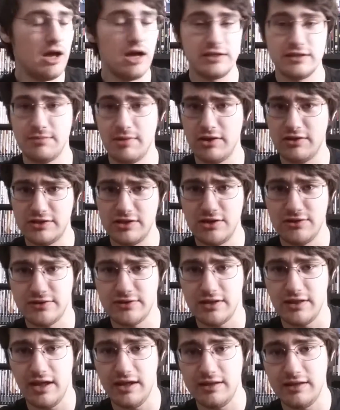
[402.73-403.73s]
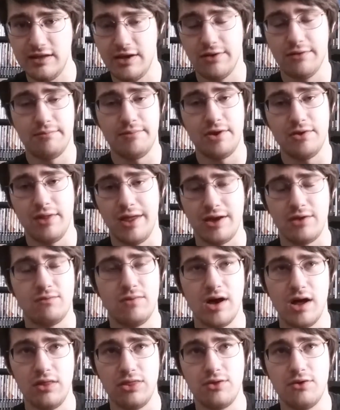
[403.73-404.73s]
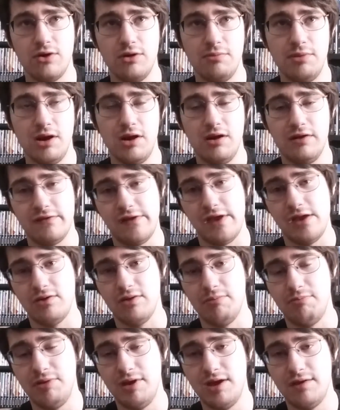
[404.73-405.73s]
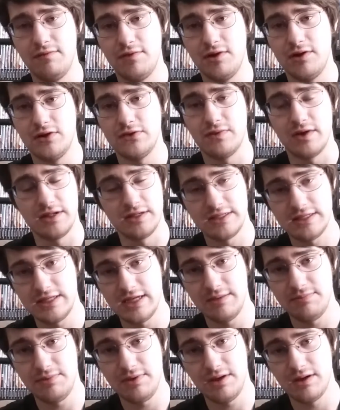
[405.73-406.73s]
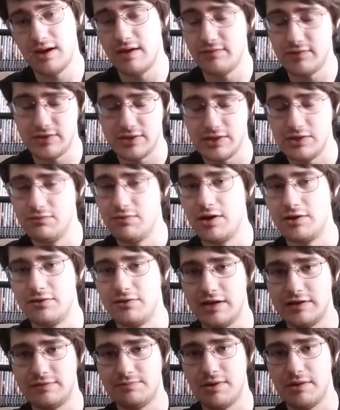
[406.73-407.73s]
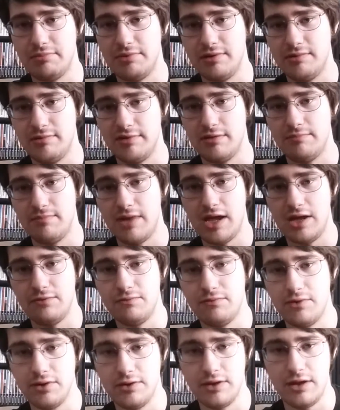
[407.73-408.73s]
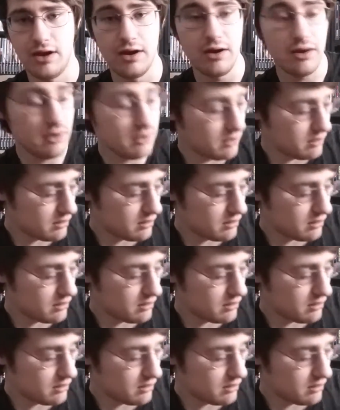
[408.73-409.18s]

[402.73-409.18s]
Some other series I'd like to get would be like Wild Thornberrys, Angry Beavers, Ren and Stimpy, and obviously Rugrats probably the main one there.